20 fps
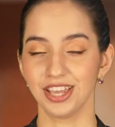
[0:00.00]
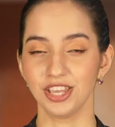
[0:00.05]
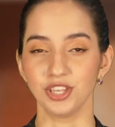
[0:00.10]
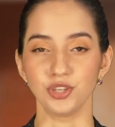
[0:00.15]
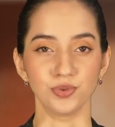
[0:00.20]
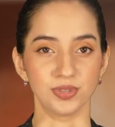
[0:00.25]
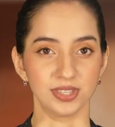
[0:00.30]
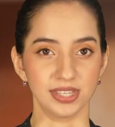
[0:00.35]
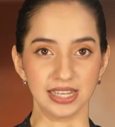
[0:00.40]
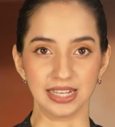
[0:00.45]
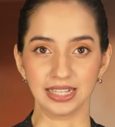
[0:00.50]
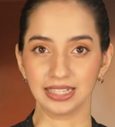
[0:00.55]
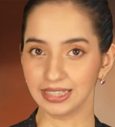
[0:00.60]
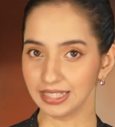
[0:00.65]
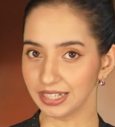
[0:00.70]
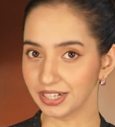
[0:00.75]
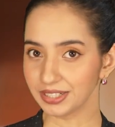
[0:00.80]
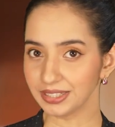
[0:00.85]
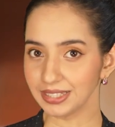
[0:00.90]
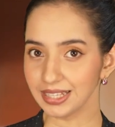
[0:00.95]
You see
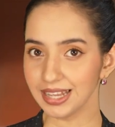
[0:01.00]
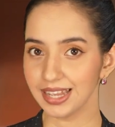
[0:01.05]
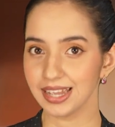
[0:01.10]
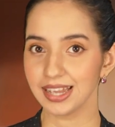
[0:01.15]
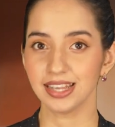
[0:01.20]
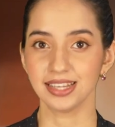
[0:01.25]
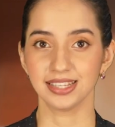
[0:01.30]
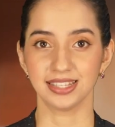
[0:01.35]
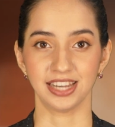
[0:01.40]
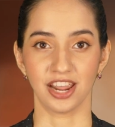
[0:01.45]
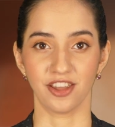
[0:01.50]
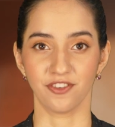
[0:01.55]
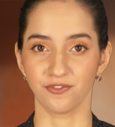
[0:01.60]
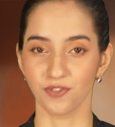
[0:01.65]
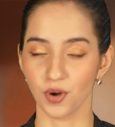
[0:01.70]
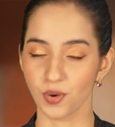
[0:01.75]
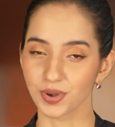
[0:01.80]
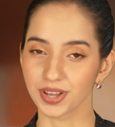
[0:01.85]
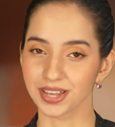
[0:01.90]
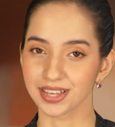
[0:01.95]
clearly, stay
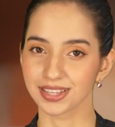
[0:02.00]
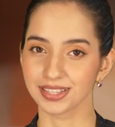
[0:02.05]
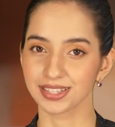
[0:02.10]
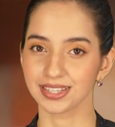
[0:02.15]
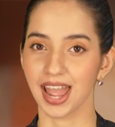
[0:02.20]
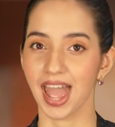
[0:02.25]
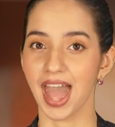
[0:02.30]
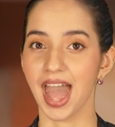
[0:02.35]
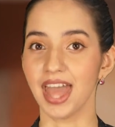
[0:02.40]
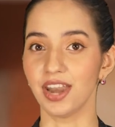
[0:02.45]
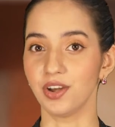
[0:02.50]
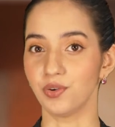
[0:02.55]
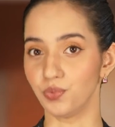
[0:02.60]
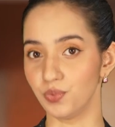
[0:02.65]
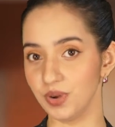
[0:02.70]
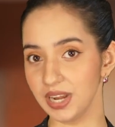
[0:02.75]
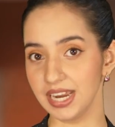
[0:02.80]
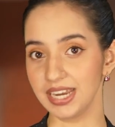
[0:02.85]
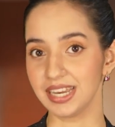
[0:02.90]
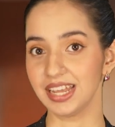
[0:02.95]
focused, and
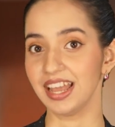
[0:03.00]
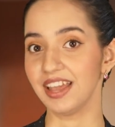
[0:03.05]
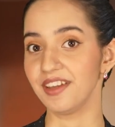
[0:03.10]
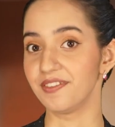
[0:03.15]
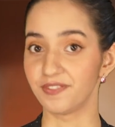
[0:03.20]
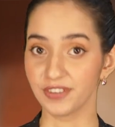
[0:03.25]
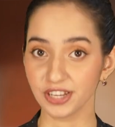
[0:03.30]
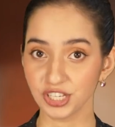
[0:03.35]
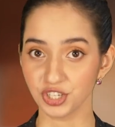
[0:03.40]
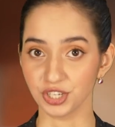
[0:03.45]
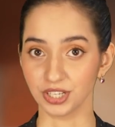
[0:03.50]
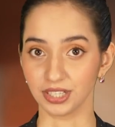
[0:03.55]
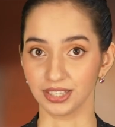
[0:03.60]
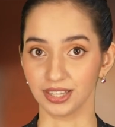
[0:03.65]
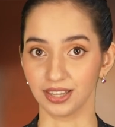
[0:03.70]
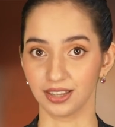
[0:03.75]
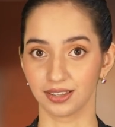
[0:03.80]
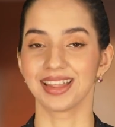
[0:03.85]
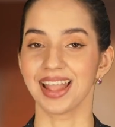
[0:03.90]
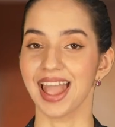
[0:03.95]
read
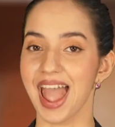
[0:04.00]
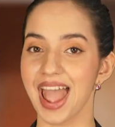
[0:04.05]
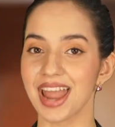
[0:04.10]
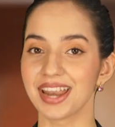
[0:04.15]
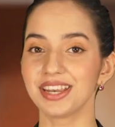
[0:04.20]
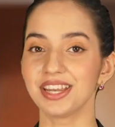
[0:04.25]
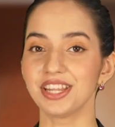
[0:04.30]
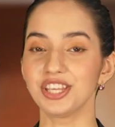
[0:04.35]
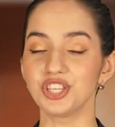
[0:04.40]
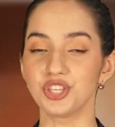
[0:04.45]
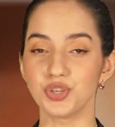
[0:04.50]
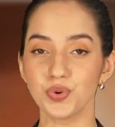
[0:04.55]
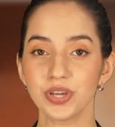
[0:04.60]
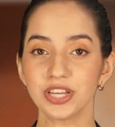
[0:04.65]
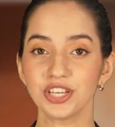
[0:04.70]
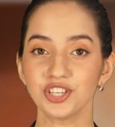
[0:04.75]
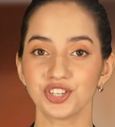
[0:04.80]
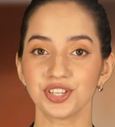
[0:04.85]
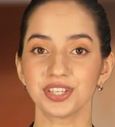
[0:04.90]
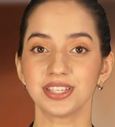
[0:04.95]
efficiently. And you
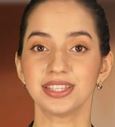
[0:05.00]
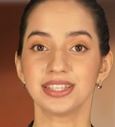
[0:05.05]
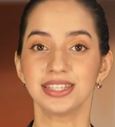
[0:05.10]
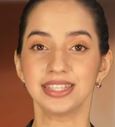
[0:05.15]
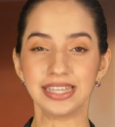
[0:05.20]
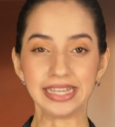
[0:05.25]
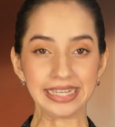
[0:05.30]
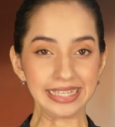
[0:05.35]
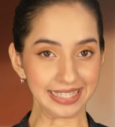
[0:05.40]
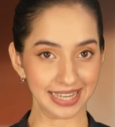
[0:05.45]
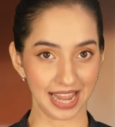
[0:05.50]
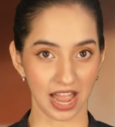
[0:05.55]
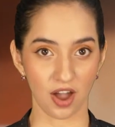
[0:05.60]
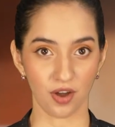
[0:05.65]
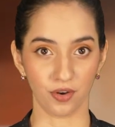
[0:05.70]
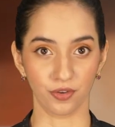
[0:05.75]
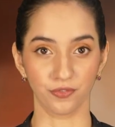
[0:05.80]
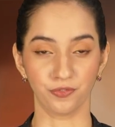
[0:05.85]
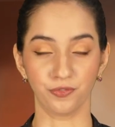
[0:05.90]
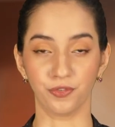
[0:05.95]
can just sit
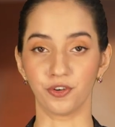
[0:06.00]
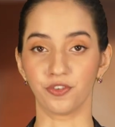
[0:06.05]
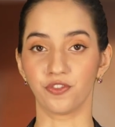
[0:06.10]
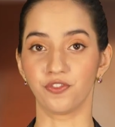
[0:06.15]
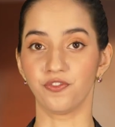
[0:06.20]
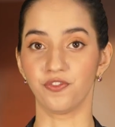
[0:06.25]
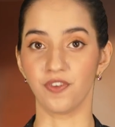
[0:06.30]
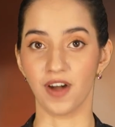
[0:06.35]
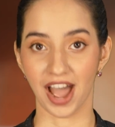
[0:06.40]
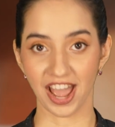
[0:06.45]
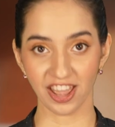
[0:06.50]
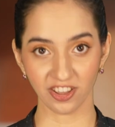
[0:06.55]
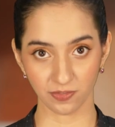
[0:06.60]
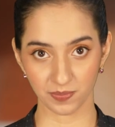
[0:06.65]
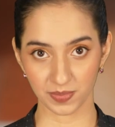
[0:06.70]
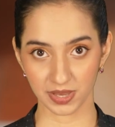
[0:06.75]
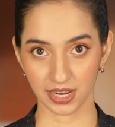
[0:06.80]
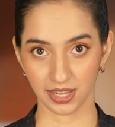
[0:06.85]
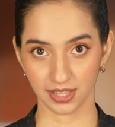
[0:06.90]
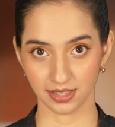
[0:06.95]
down for 5
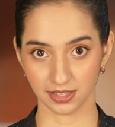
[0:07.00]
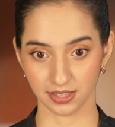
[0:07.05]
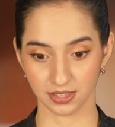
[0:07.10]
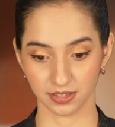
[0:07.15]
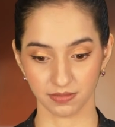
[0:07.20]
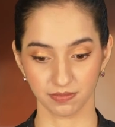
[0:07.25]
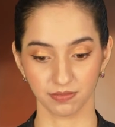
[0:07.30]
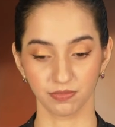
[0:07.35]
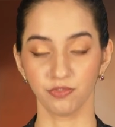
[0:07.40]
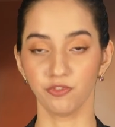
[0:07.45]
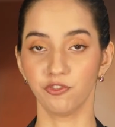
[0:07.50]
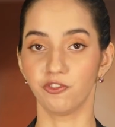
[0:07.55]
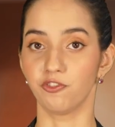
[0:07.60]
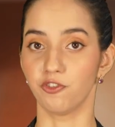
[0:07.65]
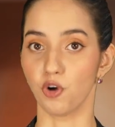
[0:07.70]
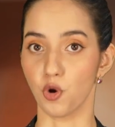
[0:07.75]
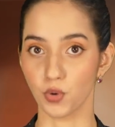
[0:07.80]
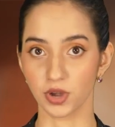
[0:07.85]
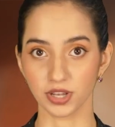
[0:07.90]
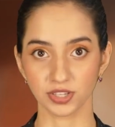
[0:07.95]
minutes,
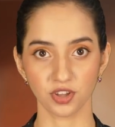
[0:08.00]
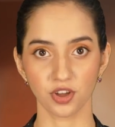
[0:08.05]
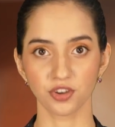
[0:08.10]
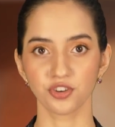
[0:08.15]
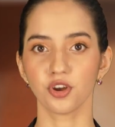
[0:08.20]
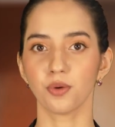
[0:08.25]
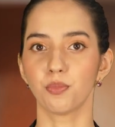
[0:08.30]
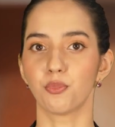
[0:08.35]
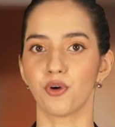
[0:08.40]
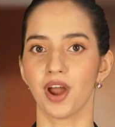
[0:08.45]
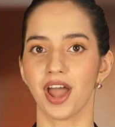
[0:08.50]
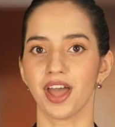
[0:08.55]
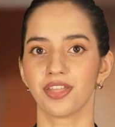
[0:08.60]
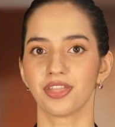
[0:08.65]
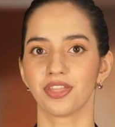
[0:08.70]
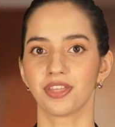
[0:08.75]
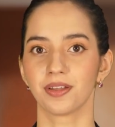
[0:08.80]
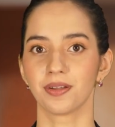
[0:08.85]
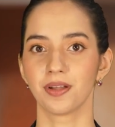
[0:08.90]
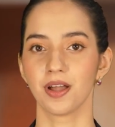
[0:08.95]
focus on your
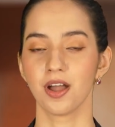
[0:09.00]
breath,